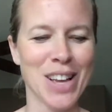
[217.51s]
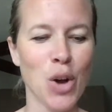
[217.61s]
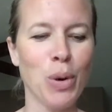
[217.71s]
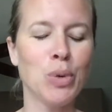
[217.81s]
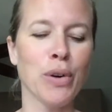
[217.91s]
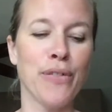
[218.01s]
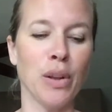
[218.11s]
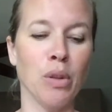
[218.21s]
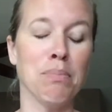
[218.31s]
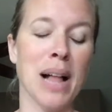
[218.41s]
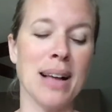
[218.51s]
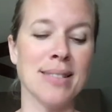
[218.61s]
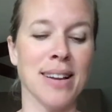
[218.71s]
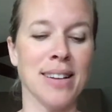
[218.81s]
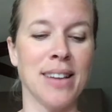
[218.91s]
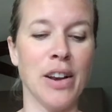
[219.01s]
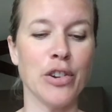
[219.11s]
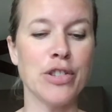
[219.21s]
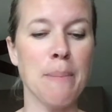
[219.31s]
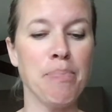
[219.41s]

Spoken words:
which were filled with plastic containers.